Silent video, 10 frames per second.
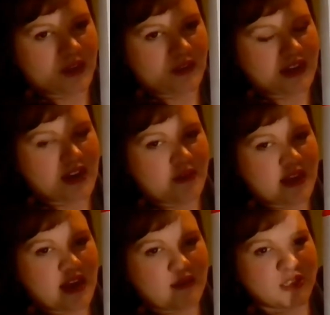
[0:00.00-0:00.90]
All right, now
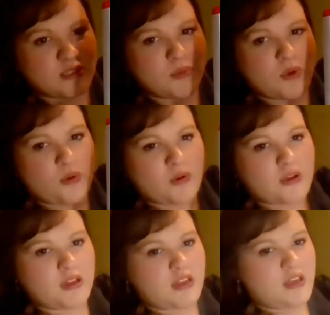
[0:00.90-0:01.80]
we have
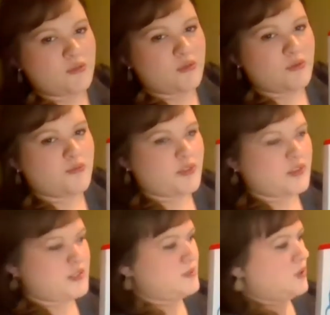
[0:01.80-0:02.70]
smoke, room for
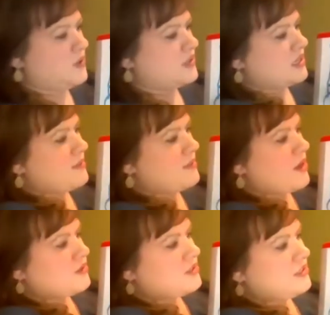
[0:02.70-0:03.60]
the smoke to come
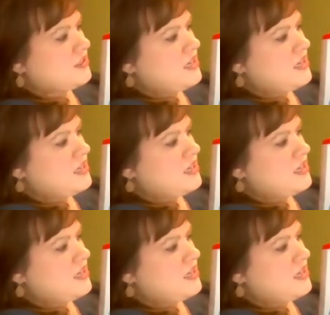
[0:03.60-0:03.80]
out.